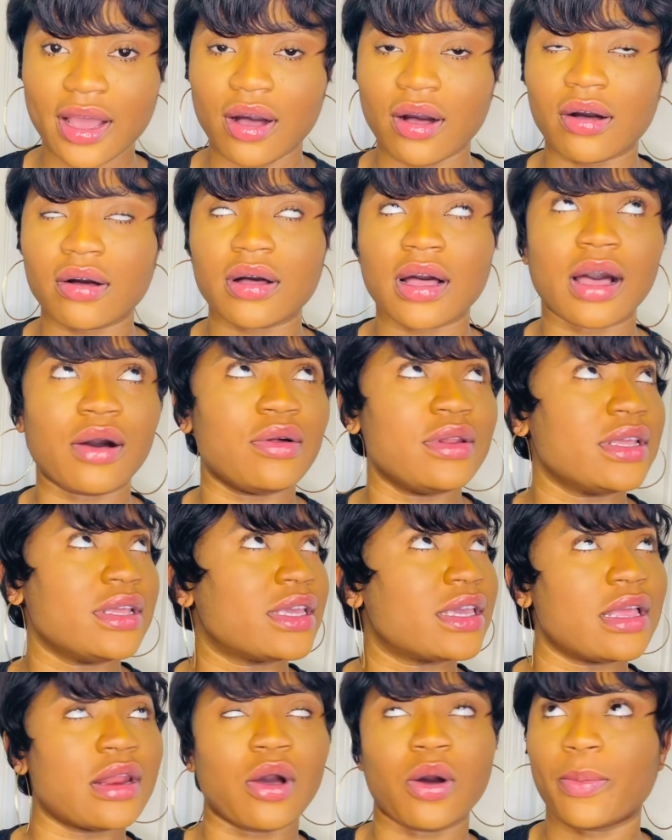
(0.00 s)
I'll
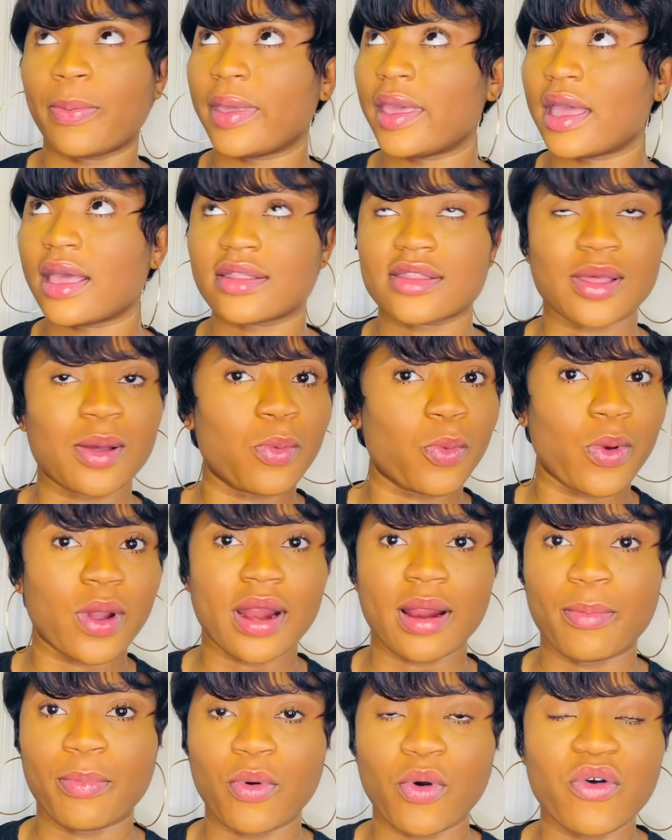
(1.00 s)
link it up here
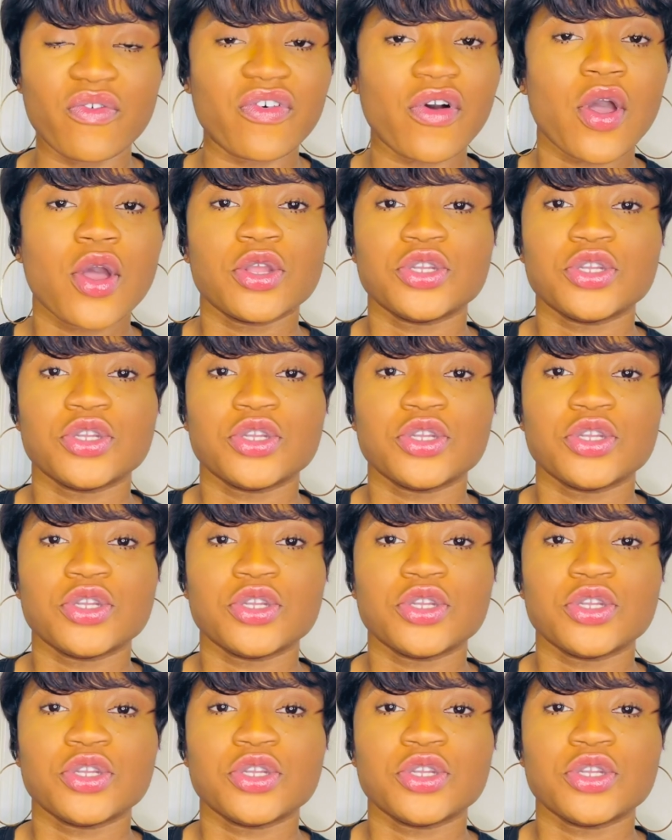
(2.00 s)
somewhere above.